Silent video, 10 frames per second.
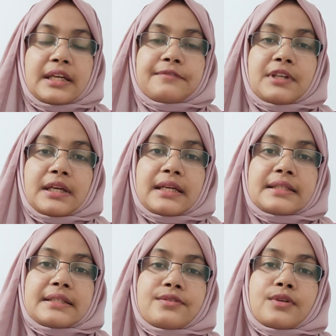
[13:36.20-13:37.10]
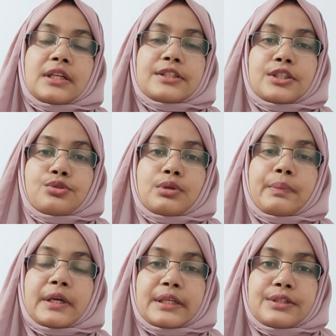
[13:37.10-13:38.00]
If the case is related to a
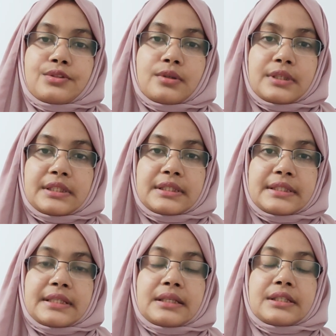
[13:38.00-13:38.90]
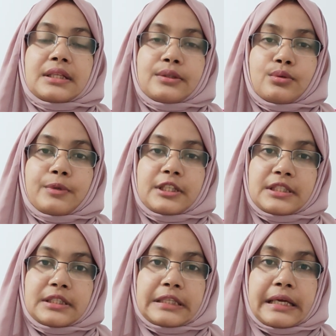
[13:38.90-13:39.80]
Parkinson's disease, then tell your
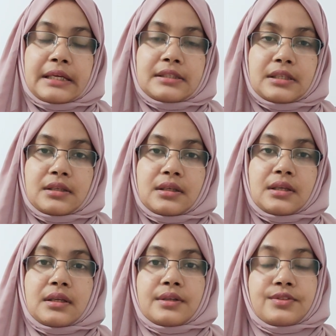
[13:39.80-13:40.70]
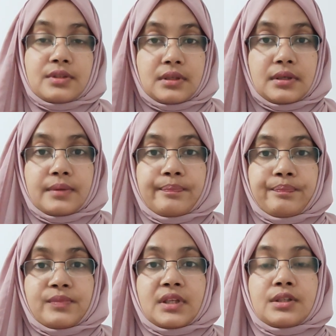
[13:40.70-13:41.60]
patient that, sir,
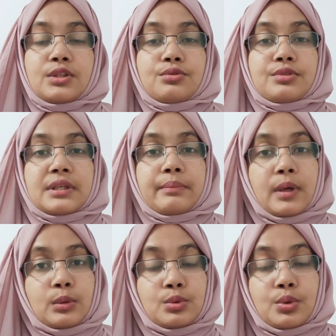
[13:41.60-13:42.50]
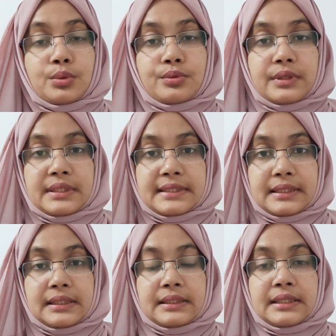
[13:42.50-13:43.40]
due to some unknown
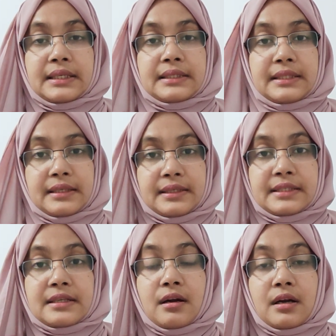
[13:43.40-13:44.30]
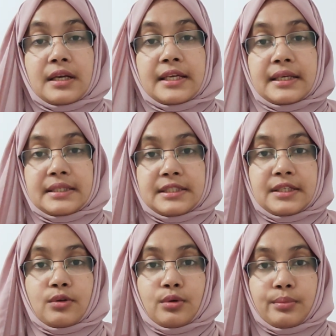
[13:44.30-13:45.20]
reason, there is early
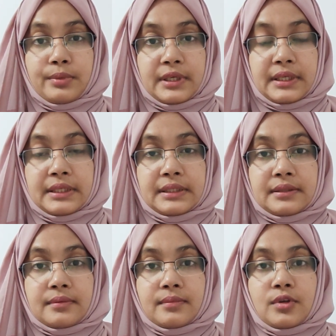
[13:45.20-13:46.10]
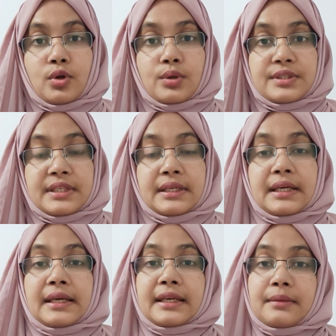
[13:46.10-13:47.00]
aging of brain causing
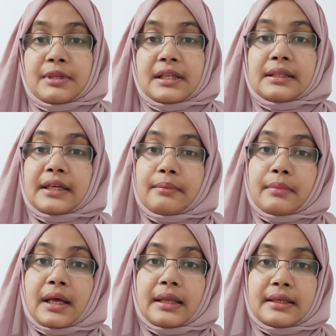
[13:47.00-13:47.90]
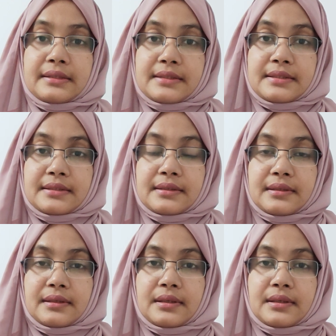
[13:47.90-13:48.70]
chemical imbalance.